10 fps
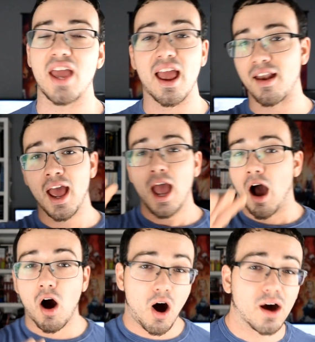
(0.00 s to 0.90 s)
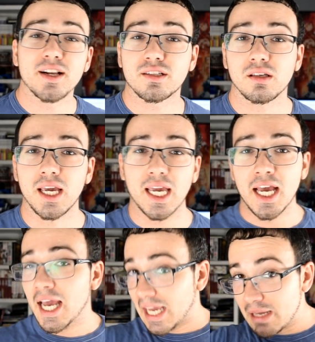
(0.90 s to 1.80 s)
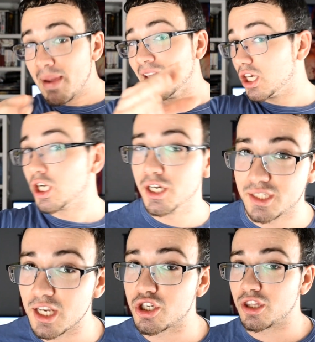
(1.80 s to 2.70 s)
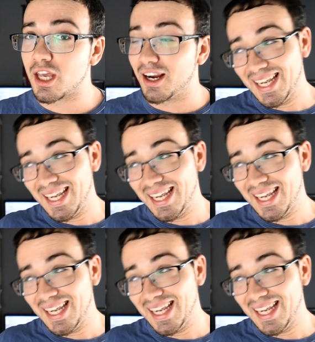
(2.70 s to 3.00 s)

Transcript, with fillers: And honestly, he made the good decision there.